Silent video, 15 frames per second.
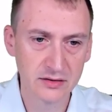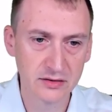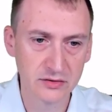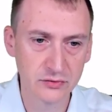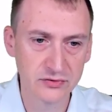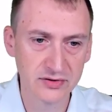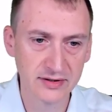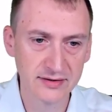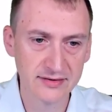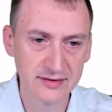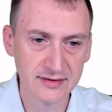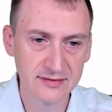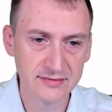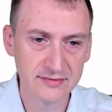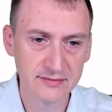
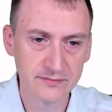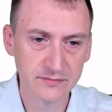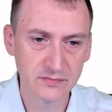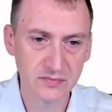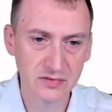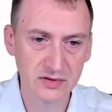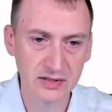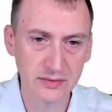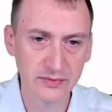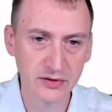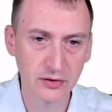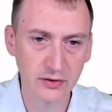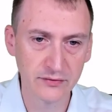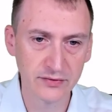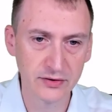Utilities, DB
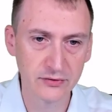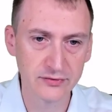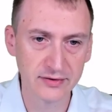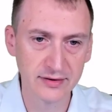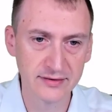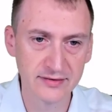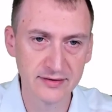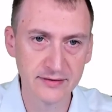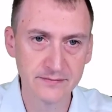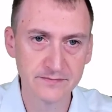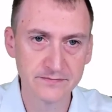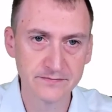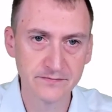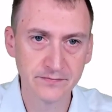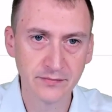config utility.
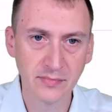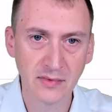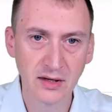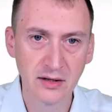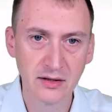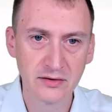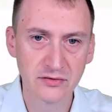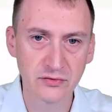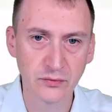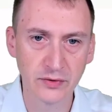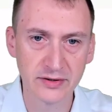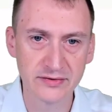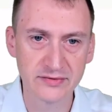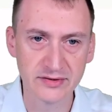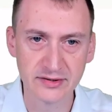So
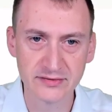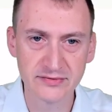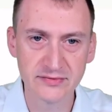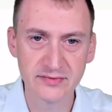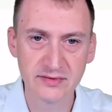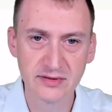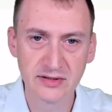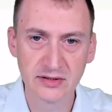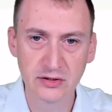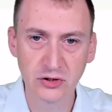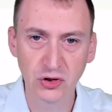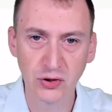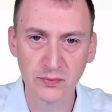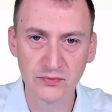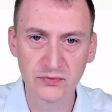what is this?
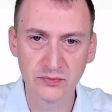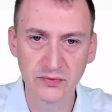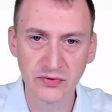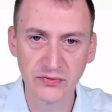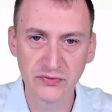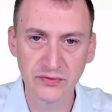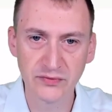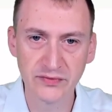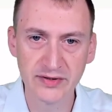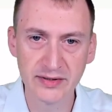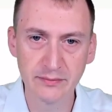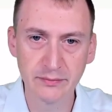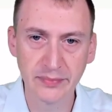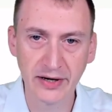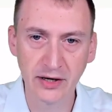Comes with
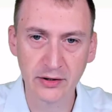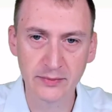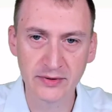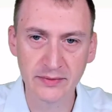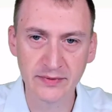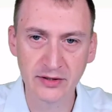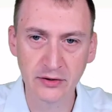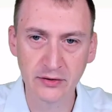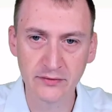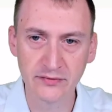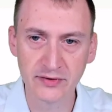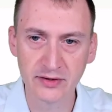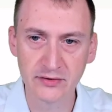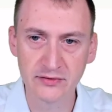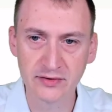Veeam Backup DB
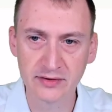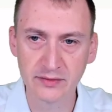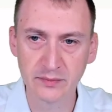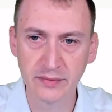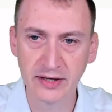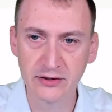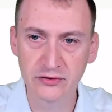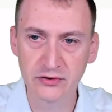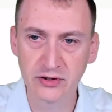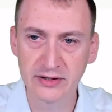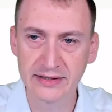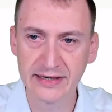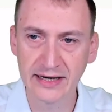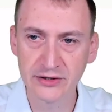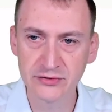config to manage
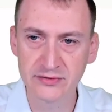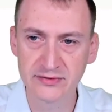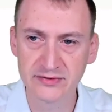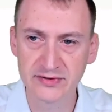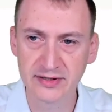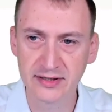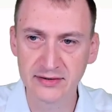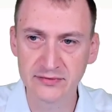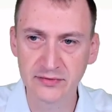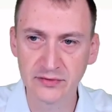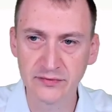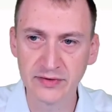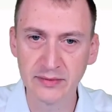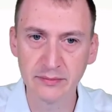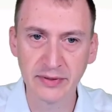connection settings for
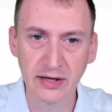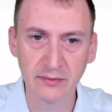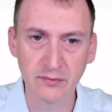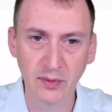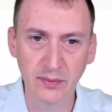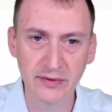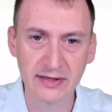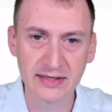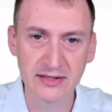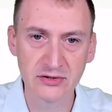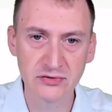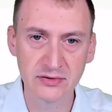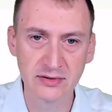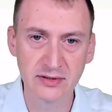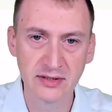Veeam Backup
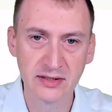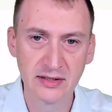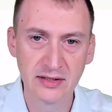Replication